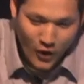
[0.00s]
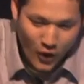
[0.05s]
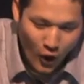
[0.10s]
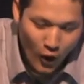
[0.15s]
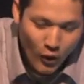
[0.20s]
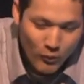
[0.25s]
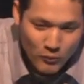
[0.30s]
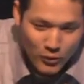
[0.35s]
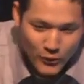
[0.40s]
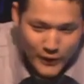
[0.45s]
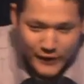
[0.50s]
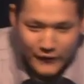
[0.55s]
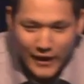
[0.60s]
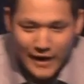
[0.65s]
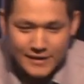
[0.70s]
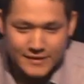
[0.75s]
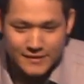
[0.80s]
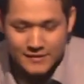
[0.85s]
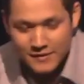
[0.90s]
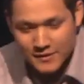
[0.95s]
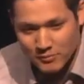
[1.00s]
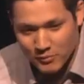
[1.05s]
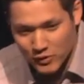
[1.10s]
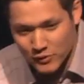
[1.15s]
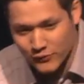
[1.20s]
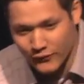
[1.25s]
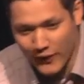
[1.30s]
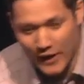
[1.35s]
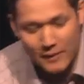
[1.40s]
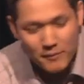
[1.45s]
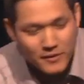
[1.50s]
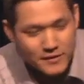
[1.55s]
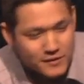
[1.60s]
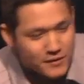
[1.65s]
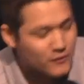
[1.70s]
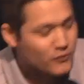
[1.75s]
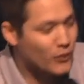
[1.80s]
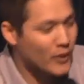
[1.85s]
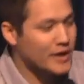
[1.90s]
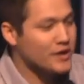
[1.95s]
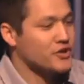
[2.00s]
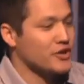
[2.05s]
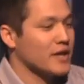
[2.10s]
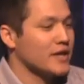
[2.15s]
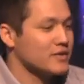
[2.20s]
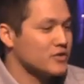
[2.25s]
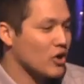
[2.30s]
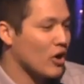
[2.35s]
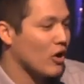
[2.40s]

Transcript: Homo erectus, the most famous of which is